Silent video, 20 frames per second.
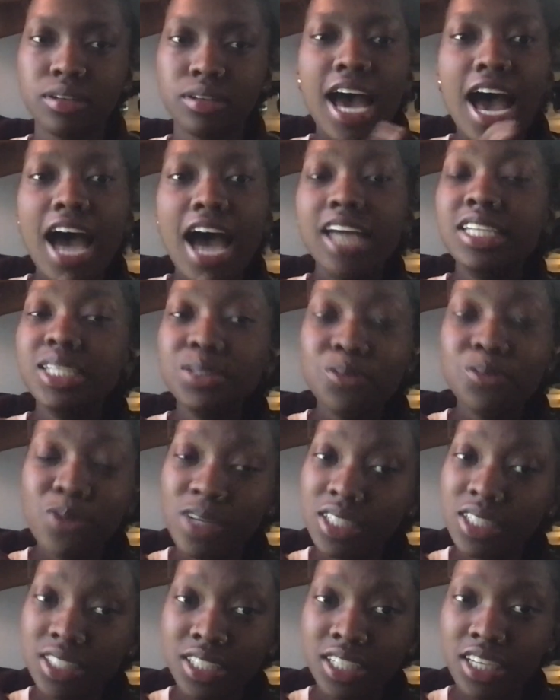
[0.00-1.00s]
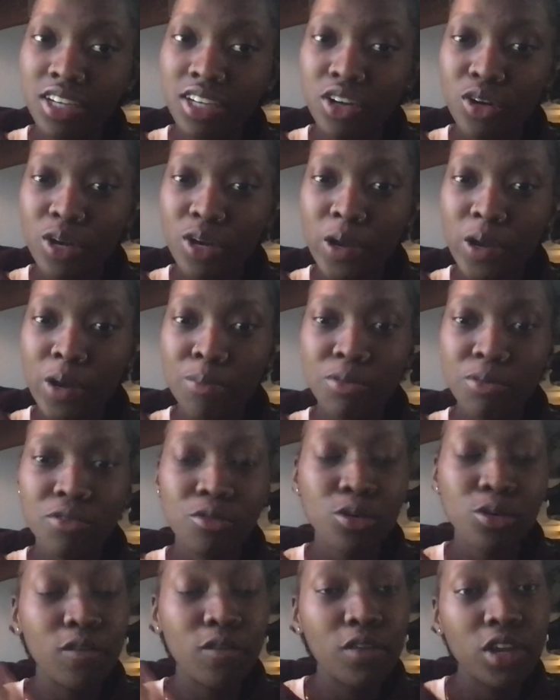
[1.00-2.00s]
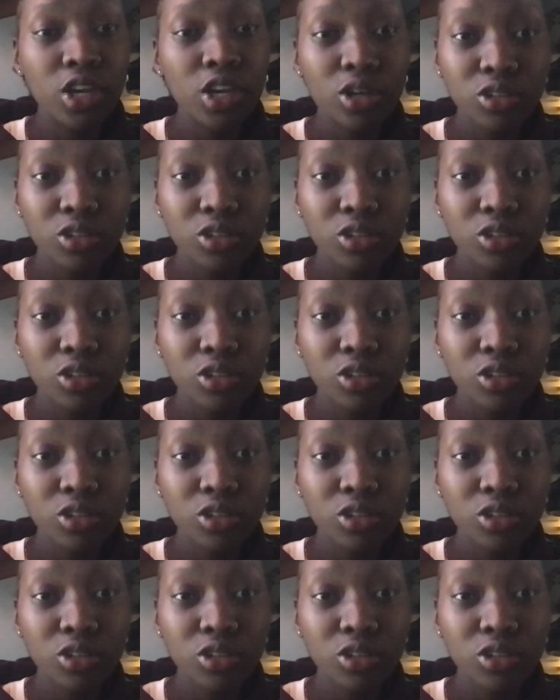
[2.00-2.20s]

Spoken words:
I just wanted to get on here before the video